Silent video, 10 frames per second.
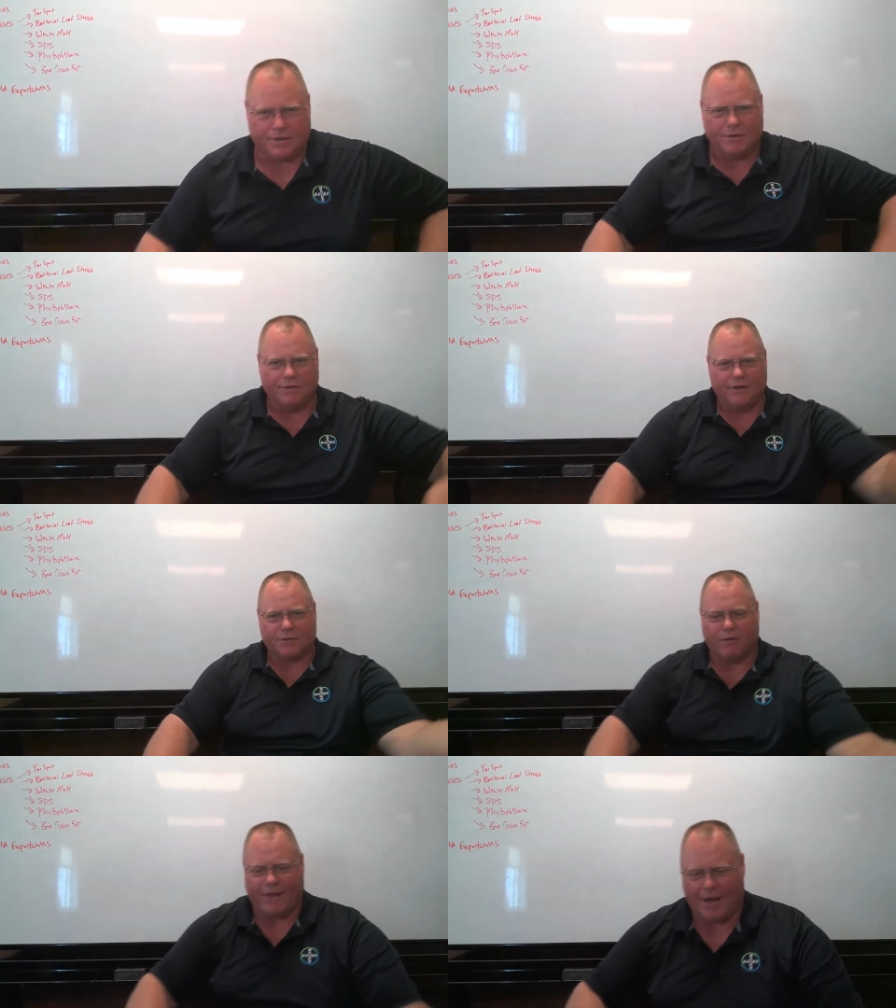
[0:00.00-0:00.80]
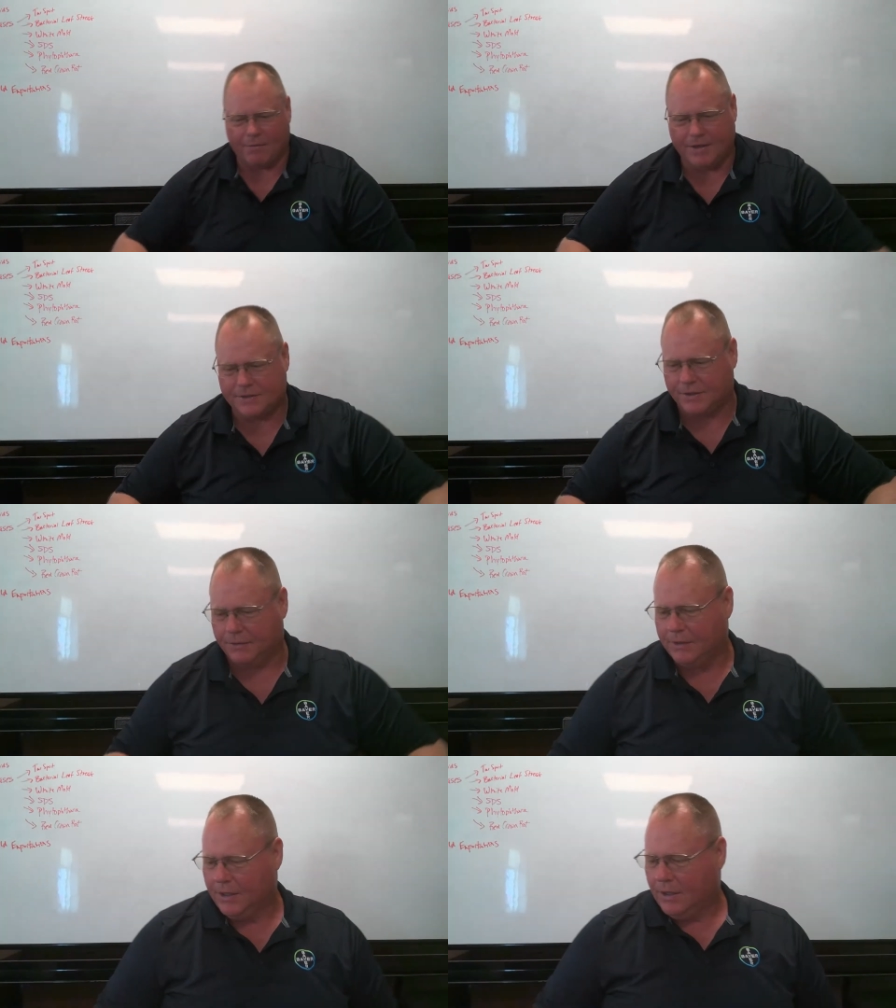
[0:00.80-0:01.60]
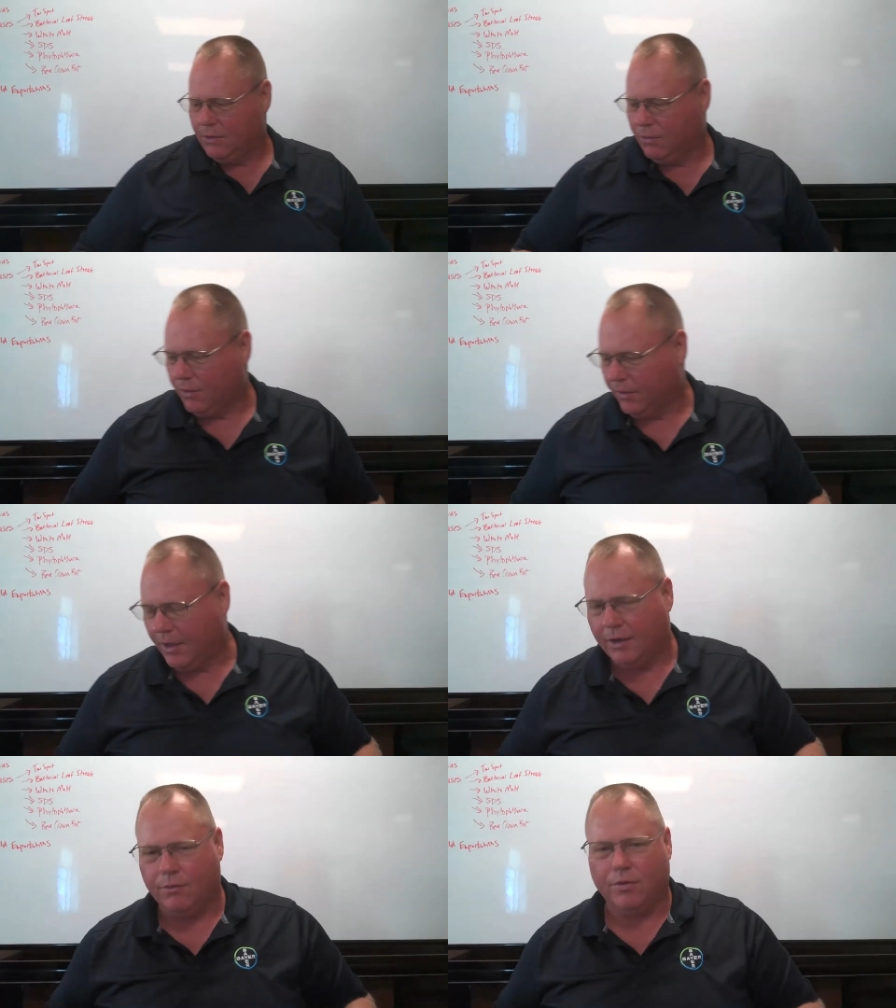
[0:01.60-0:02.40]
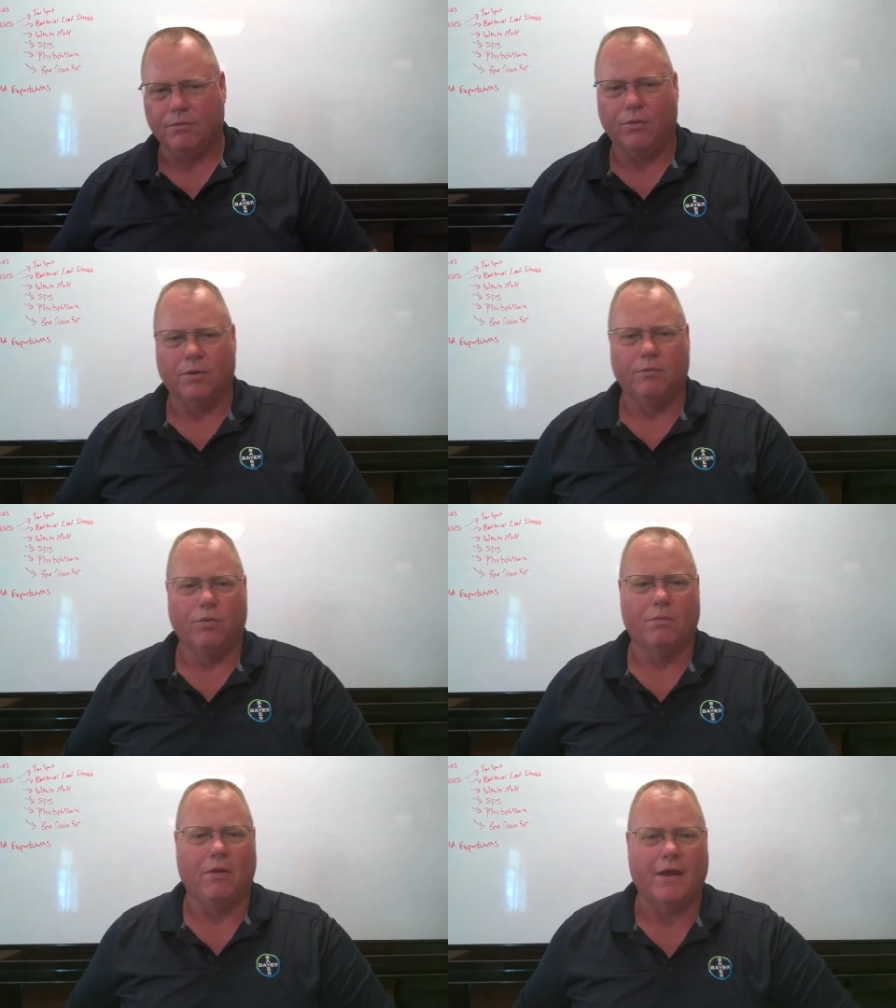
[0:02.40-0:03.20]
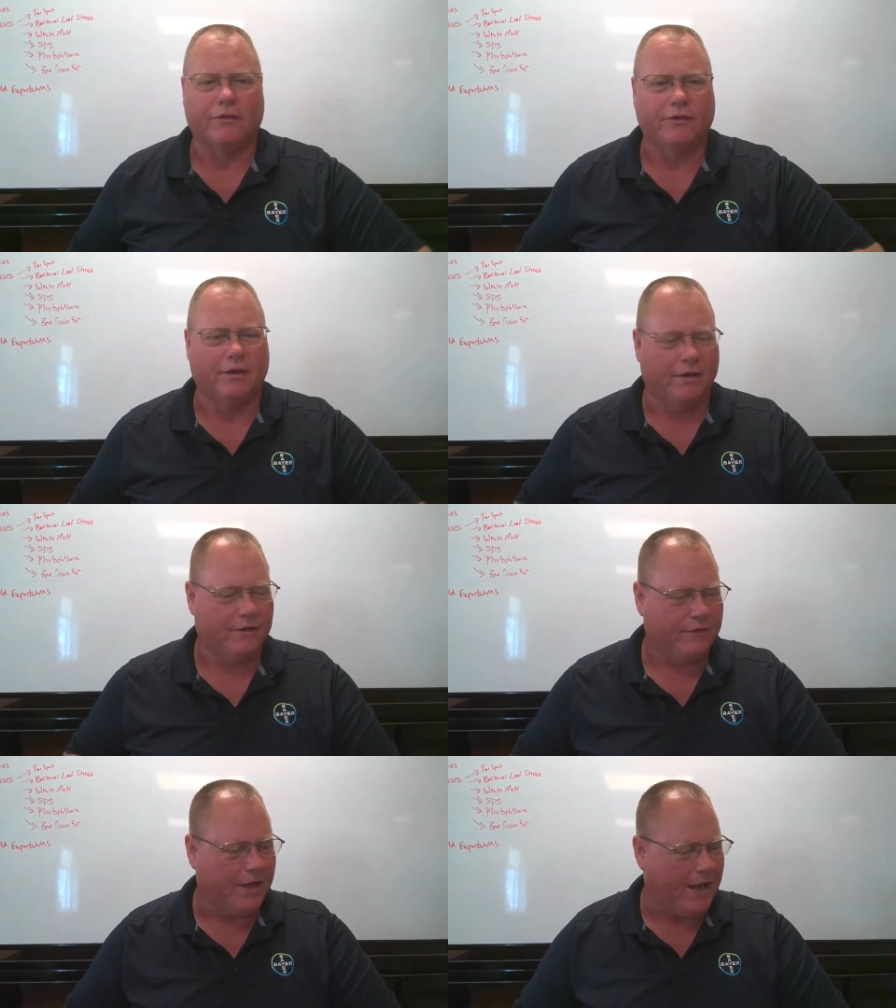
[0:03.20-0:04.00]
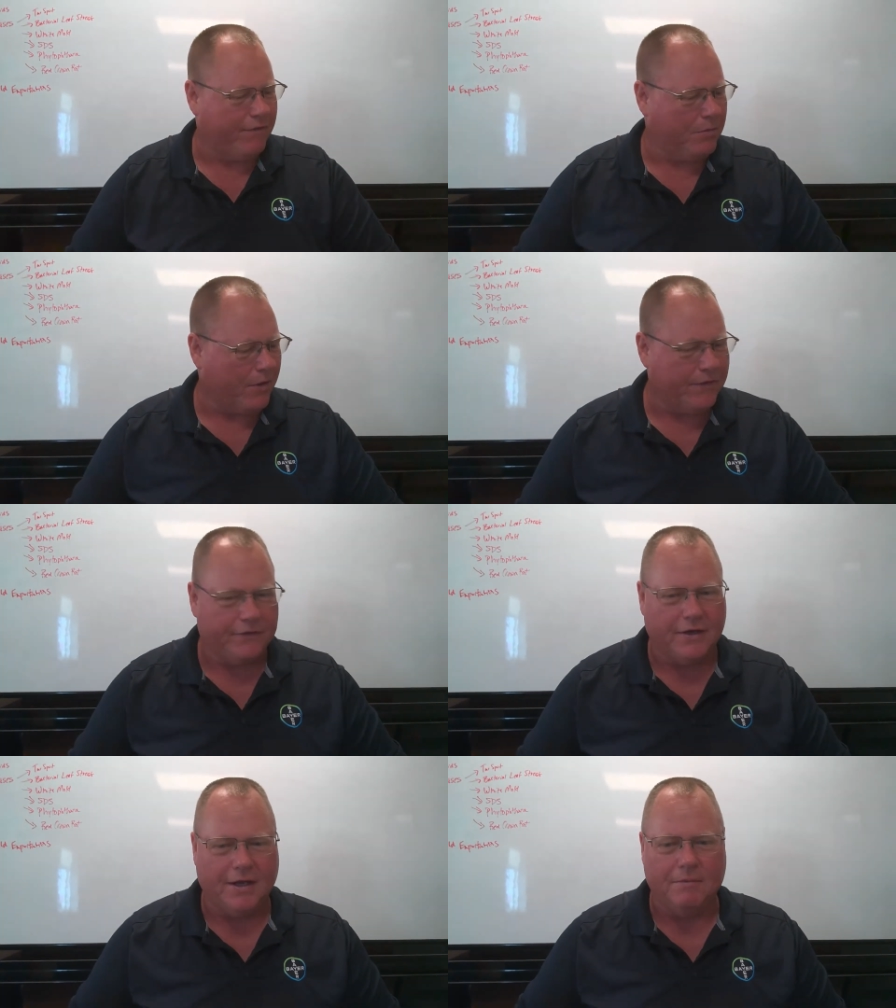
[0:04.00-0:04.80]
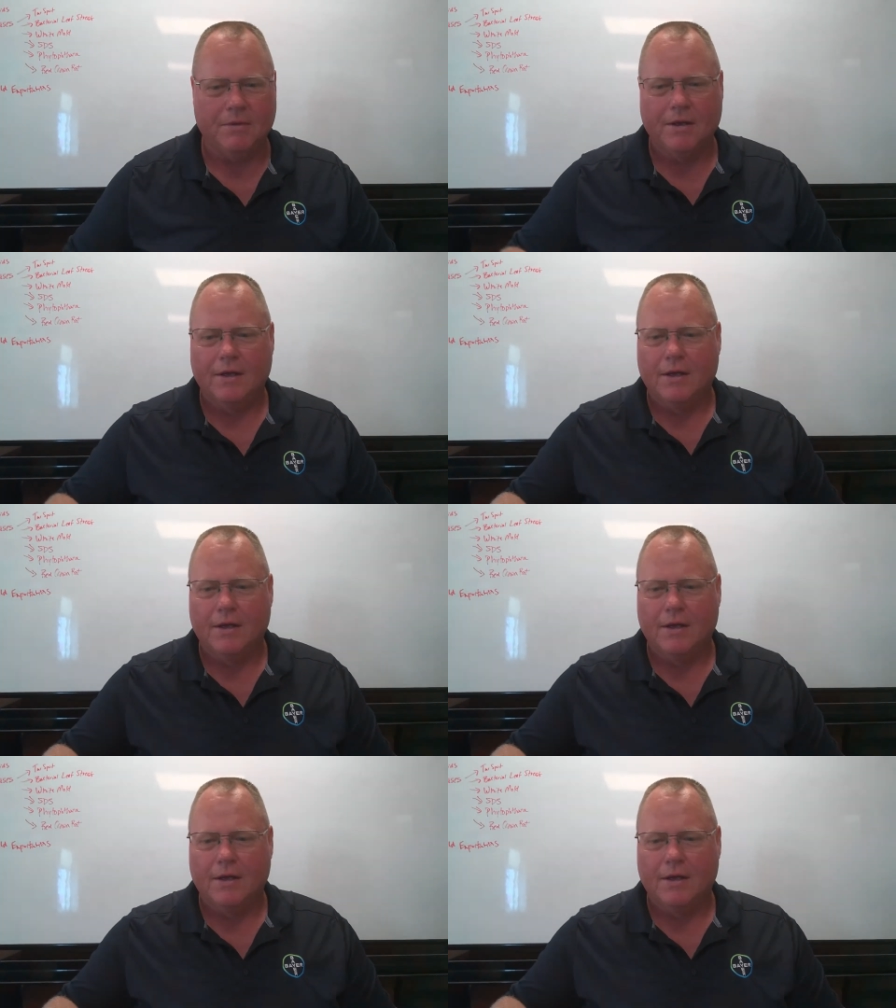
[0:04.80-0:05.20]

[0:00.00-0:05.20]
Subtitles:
could do this without me, so we're blessed to have him on the team.